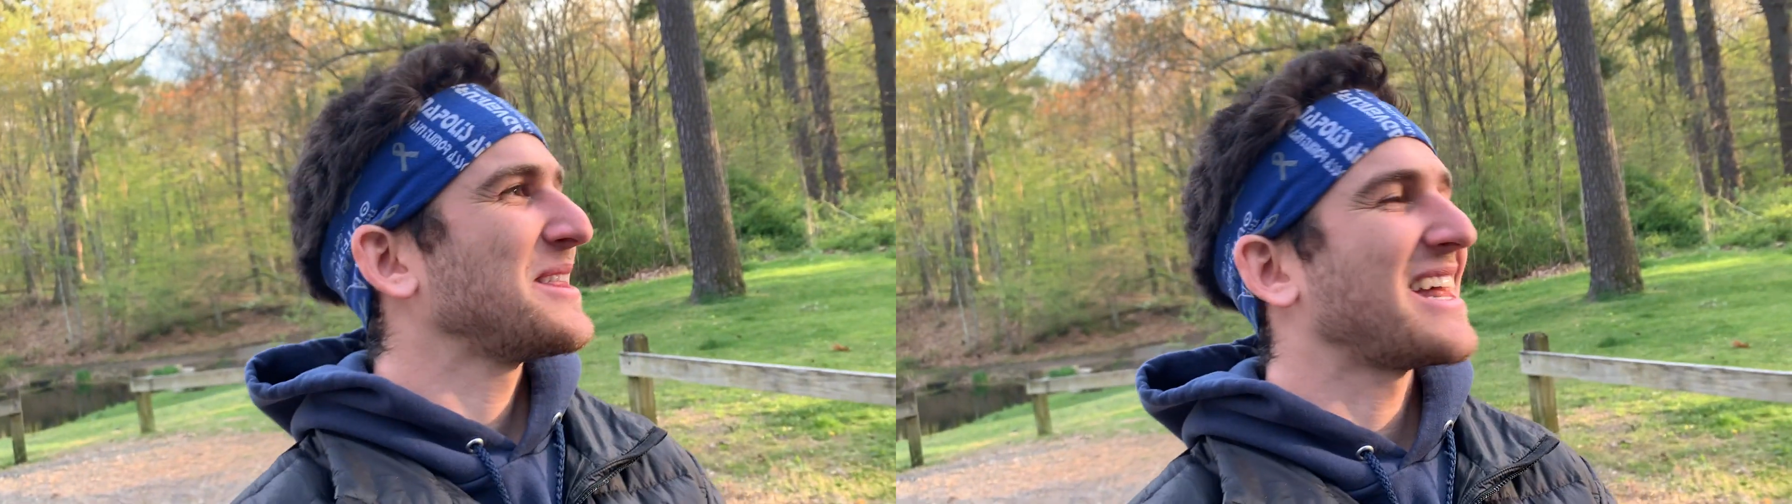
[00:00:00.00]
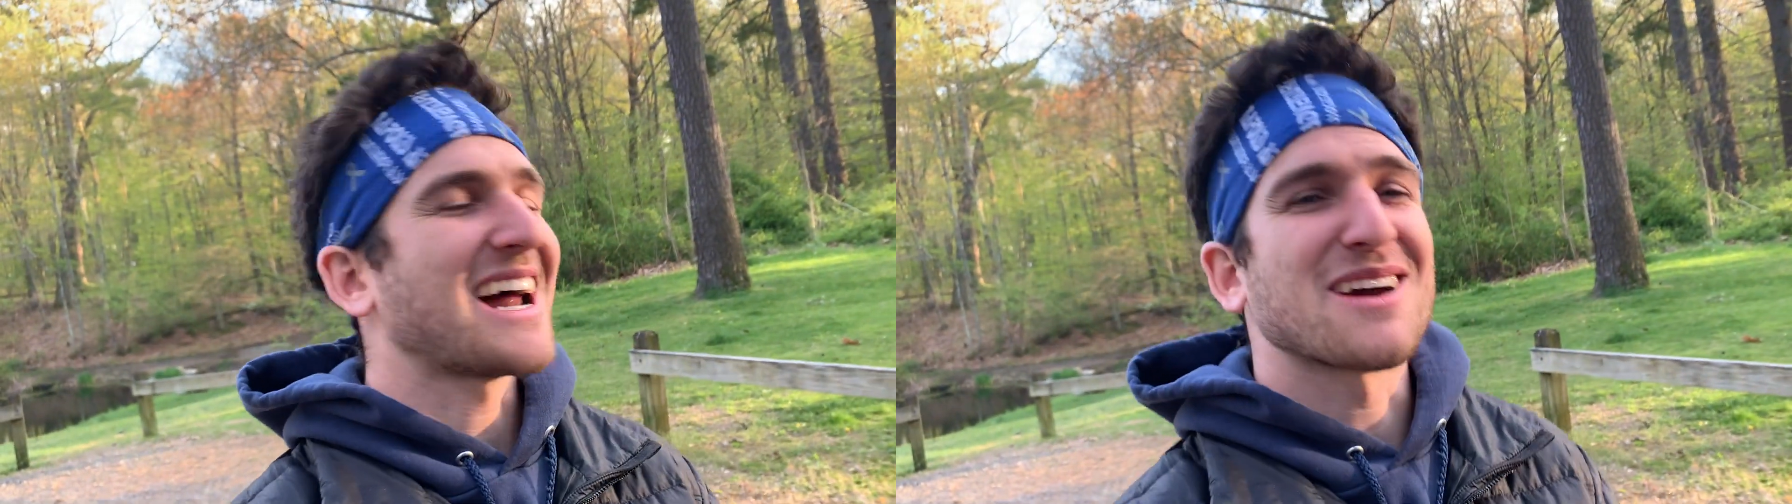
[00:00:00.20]

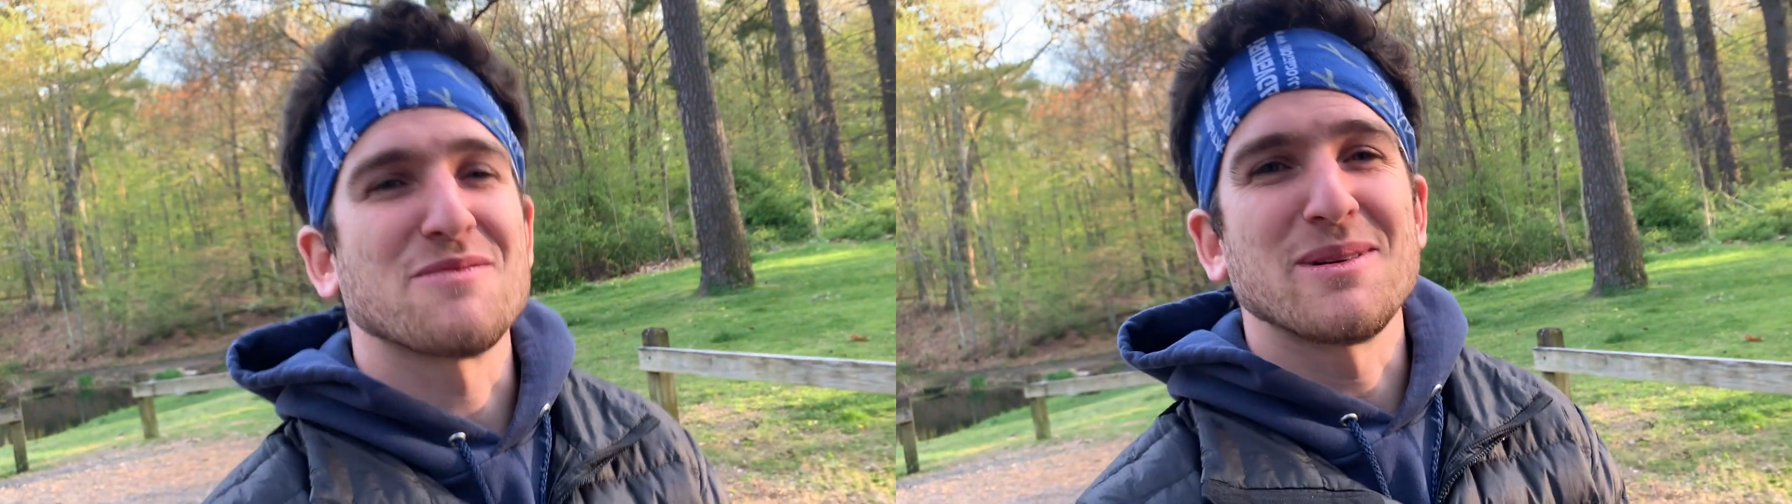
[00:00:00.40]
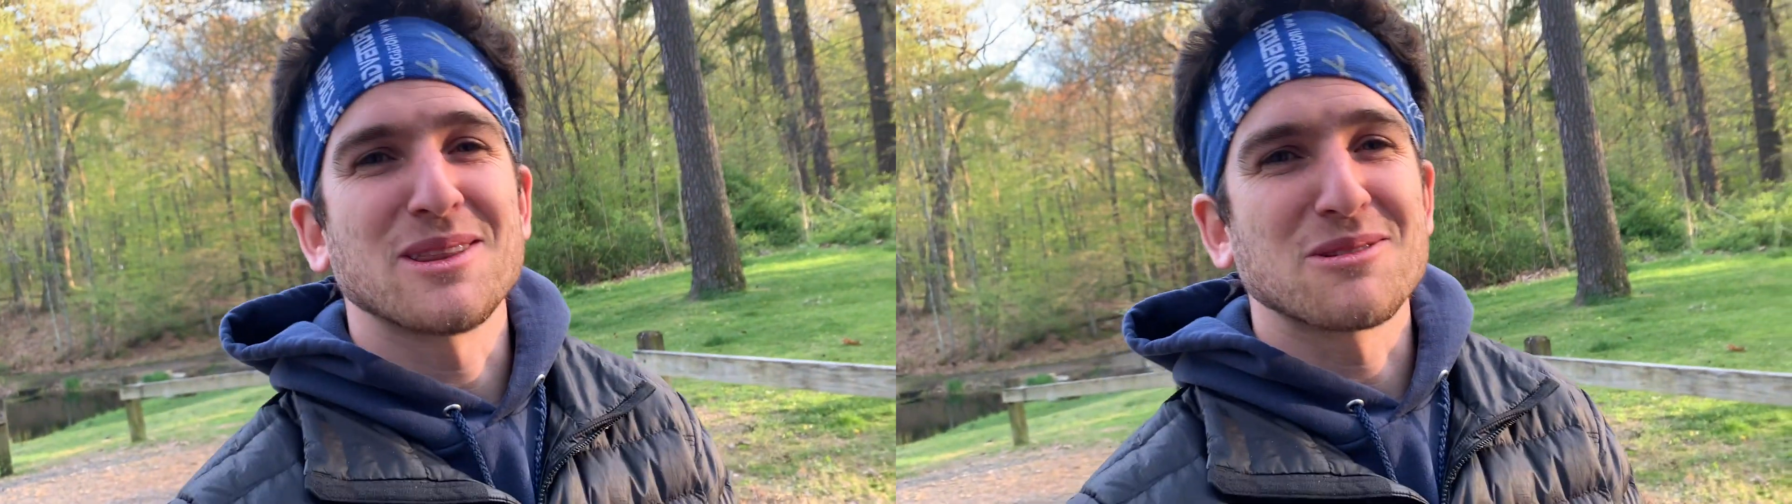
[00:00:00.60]
that I
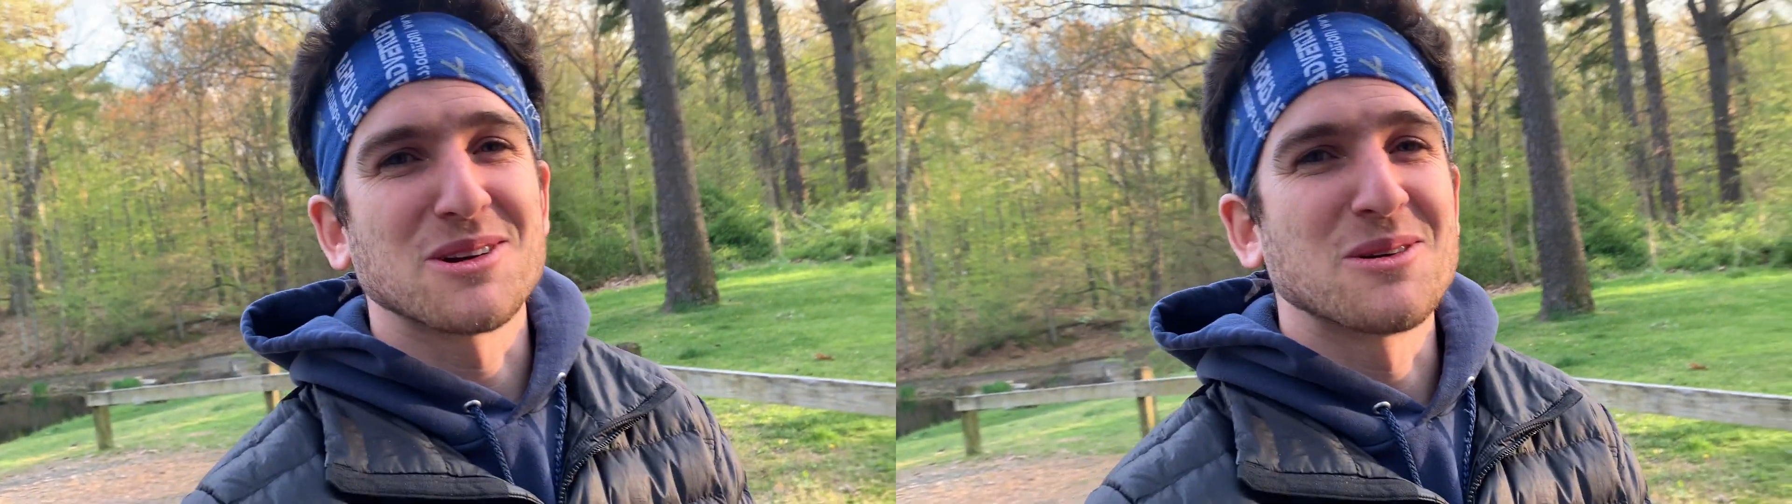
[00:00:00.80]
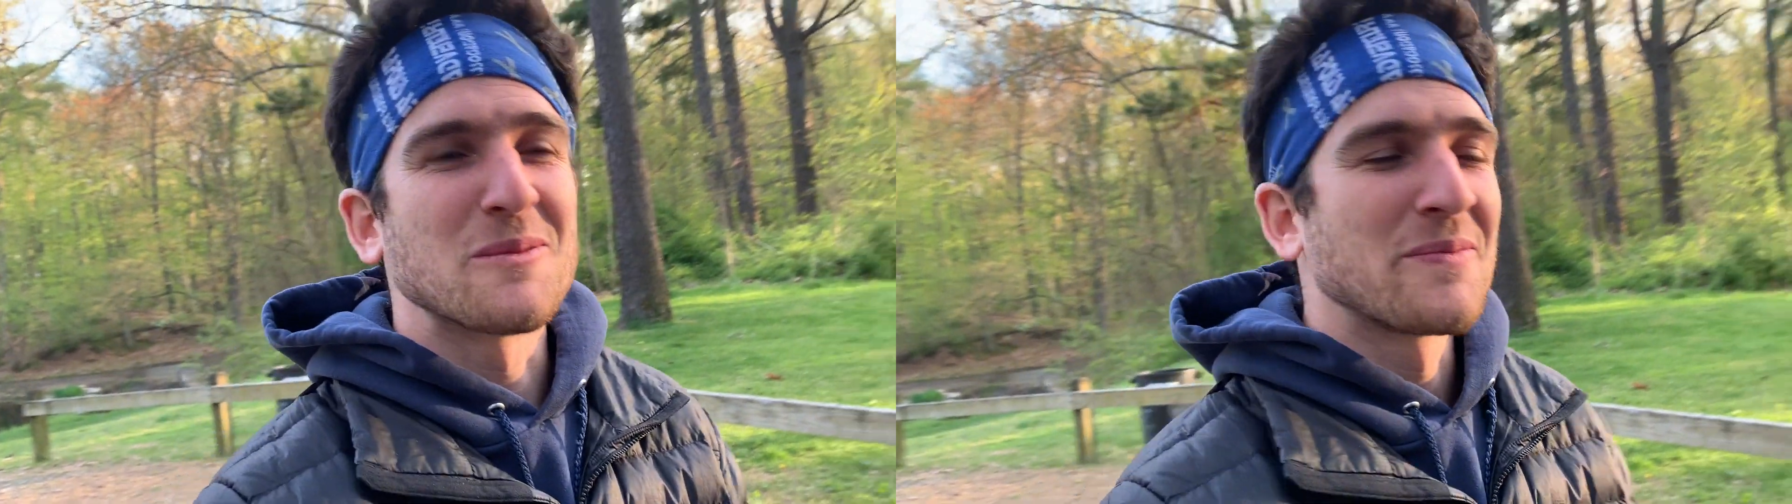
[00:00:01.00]
have been
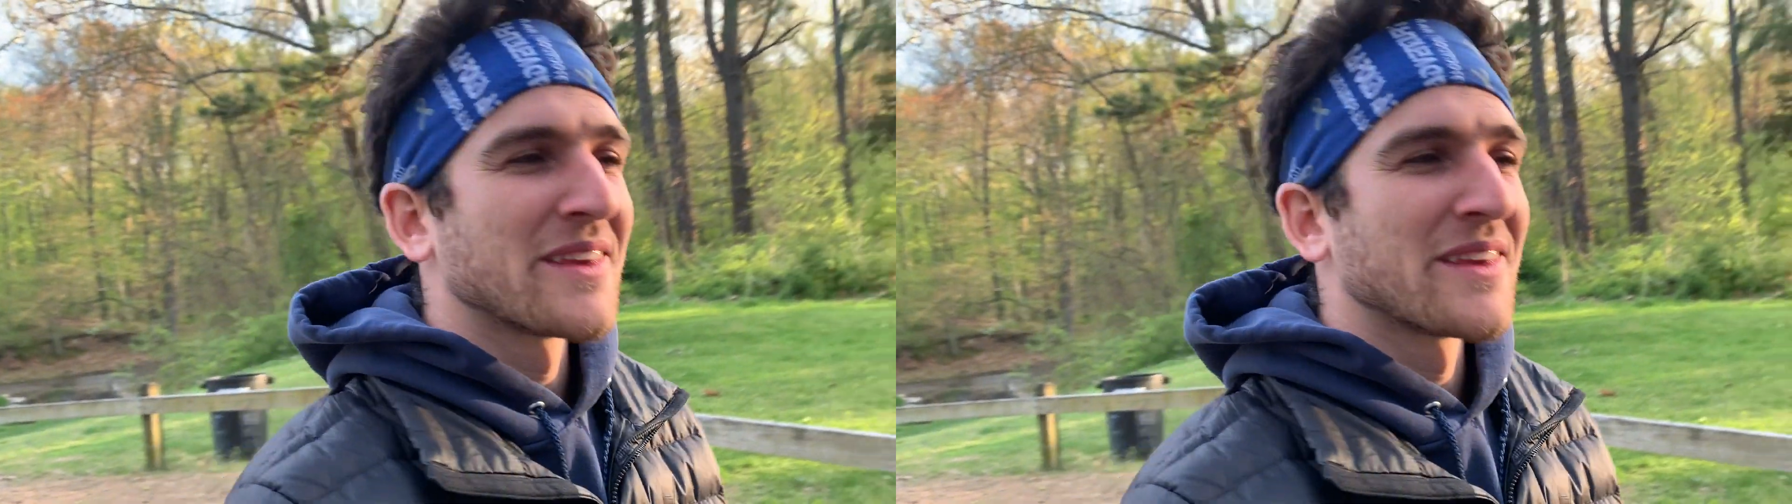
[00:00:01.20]
through.